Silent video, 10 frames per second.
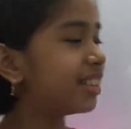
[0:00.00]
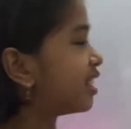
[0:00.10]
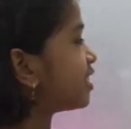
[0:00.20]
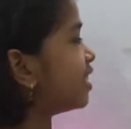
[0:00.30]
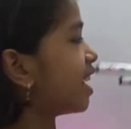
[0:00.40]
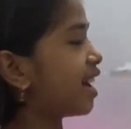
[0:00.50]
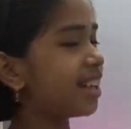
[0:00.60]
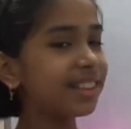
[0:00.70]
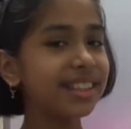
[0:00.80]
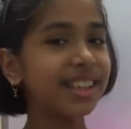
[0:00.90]
this
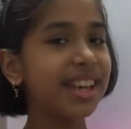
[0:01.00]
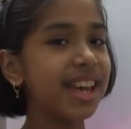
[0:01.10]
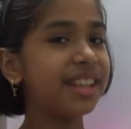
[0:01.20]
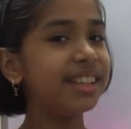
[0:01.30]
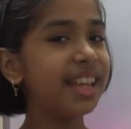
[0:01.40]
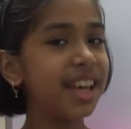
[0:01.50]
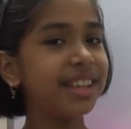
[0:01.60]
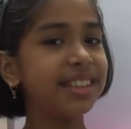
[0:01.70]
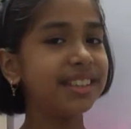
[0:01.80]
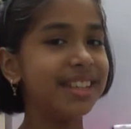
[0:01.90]
length and then
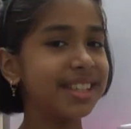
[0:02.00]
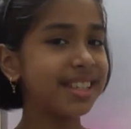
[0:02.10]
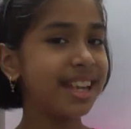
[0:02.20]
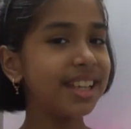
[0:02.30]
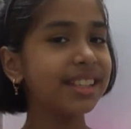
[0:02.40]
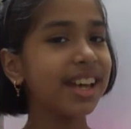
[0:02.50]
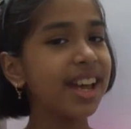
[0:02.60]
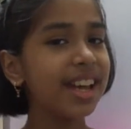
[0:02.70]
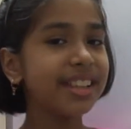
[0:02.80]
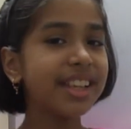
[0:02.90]
this
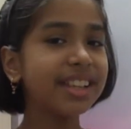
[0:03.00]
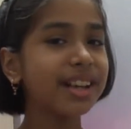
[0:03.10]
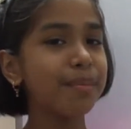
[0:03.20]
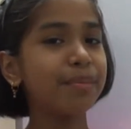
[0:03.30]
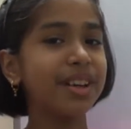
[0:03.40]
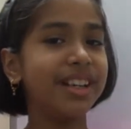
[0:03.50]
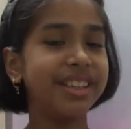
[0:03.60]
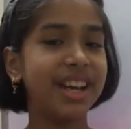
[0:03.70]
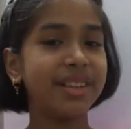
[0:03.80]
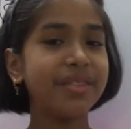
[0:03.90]
length and then compare
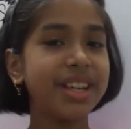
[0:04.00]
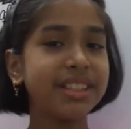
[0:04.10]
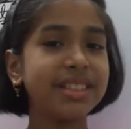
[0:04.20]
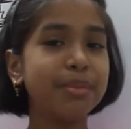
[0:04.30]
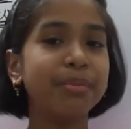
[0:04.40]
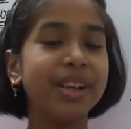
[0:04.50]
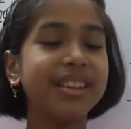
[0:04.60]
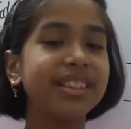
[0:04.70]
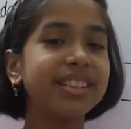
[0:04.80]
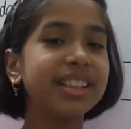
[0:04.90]
that. Very simple.
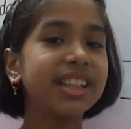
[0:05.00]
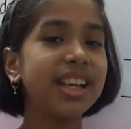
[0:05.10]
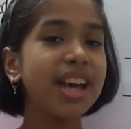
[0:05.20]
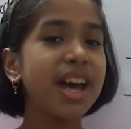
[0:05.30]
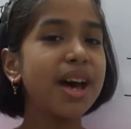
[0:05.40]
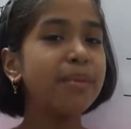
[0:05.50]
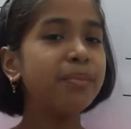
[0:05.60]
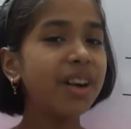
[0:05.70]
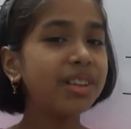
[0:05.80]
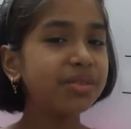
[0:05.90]

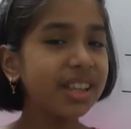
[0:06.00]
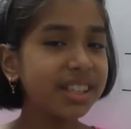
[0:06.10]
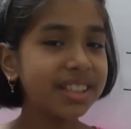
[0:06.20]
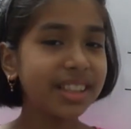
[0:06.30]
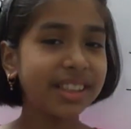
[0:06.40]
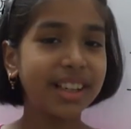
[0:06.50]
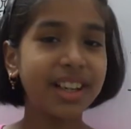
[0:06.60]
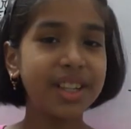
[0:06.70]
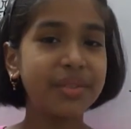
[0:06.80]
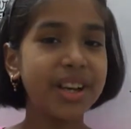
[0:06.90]
What is the
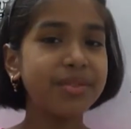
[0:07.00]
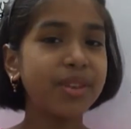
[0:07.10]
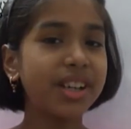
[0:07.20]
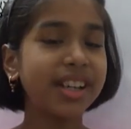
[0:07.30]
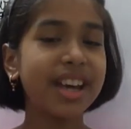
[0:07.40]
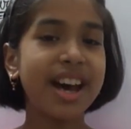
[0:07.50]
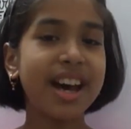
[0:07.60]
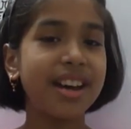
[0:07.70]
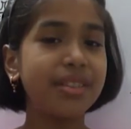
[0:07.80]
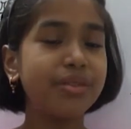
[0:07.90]
third one?
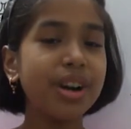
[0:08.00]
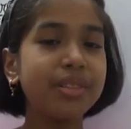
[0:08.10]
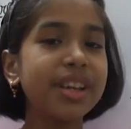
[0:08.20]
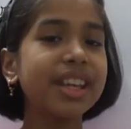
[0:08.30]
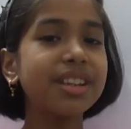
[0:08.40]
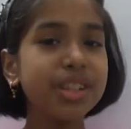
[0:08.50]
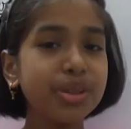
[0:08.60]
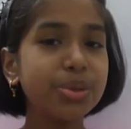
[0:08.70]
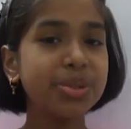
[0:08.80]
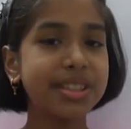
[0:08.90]
What we can
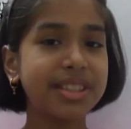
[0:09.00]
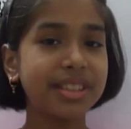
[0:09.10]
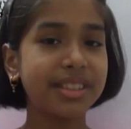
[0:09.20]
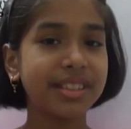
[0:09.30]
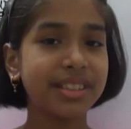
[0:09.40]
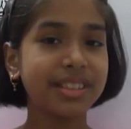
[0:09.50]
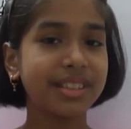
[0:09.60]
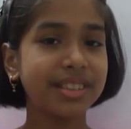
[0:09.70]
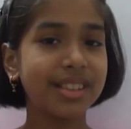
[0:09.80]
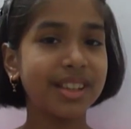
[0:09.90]
use
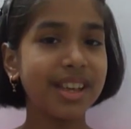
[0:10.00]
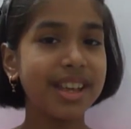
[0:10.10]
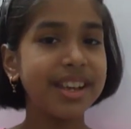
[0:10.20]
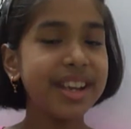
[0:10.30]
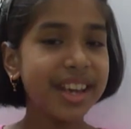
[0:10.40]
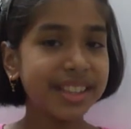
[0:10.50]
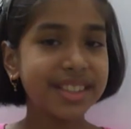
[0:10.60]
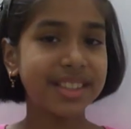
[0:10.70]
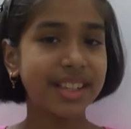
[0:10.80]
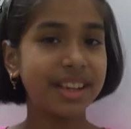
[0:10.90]

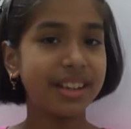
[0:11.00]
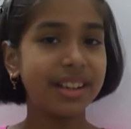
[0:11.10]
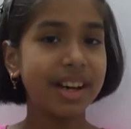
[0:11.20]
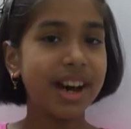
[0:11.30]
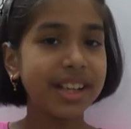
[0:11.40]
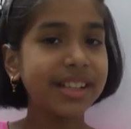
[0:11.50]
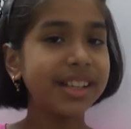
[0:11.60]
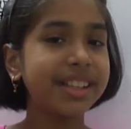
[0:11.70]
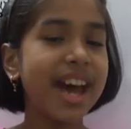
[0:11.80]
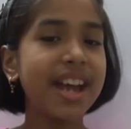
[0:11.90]
next other
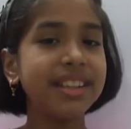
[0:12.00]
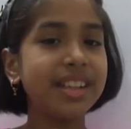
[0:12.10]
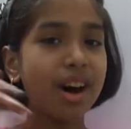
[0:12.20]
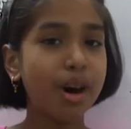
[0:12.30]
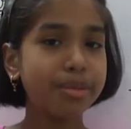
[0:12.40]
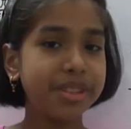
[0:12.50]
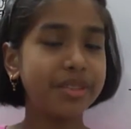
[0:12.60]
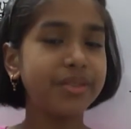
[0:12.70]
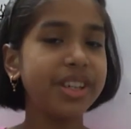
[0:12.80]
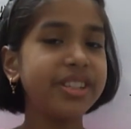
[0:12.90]
than the
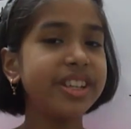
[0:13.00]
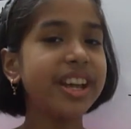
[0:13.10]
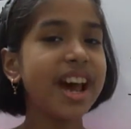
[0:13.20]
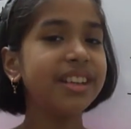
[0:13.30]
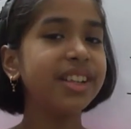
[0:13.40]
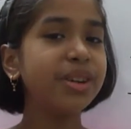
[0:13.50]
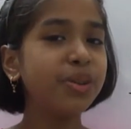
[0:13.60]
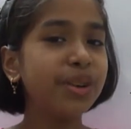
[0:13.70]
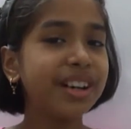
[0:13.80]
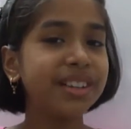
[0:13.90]
observation and the
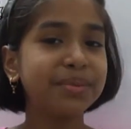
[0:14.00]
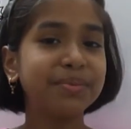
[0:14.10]
ruler?